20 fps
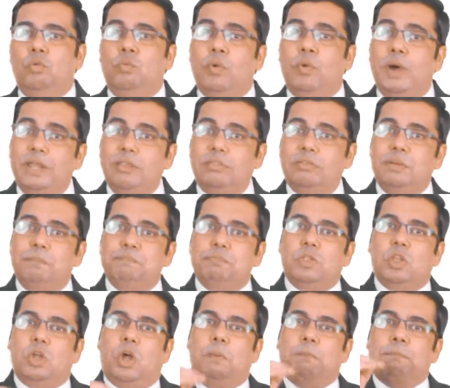Once
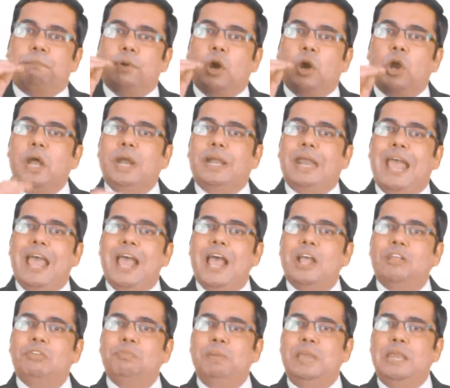a product
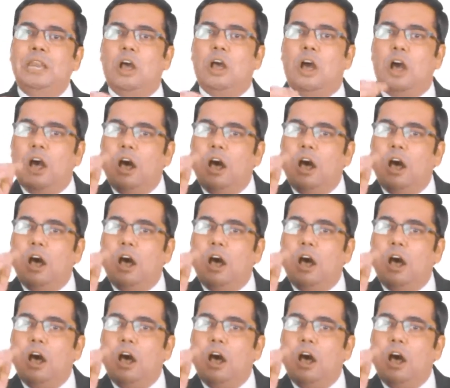has been